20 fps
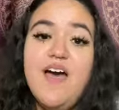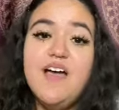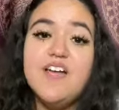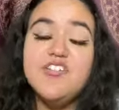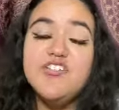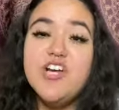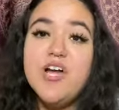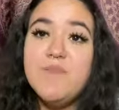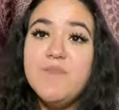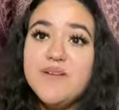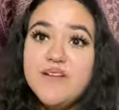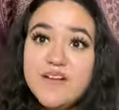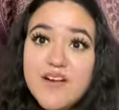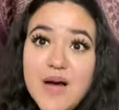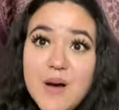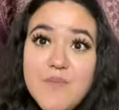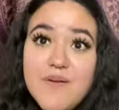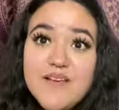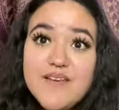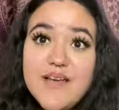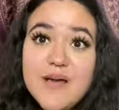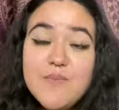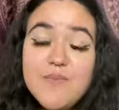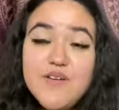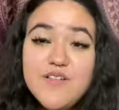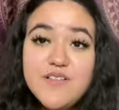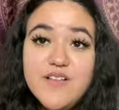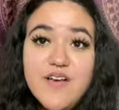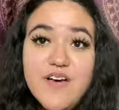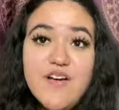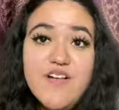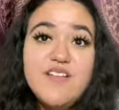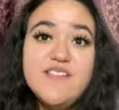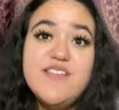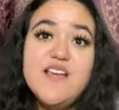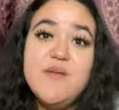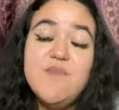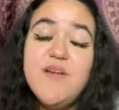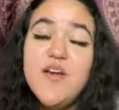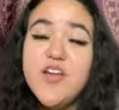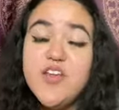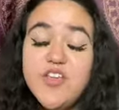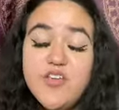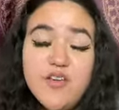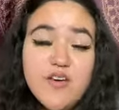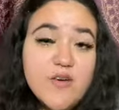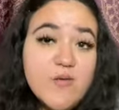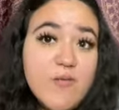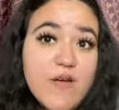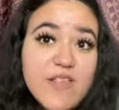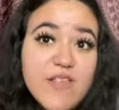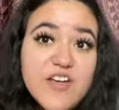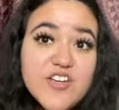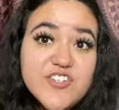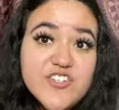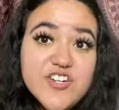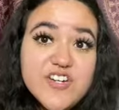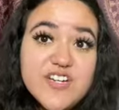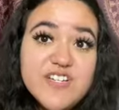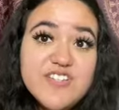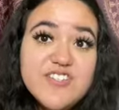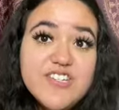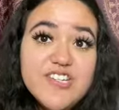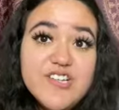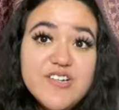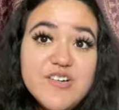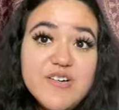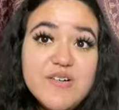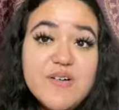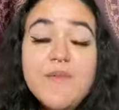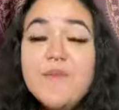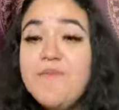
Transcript: Drop a comment down below. Tell me, are you on a weight loss journey too?